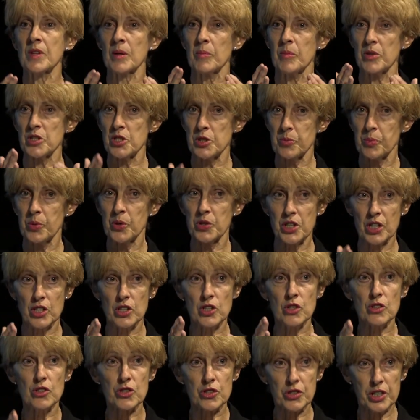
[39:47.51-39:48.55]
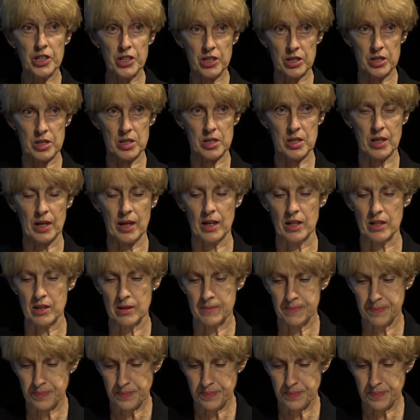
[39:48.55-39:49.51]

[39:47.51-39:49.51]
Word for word: but to put a nutritious diet.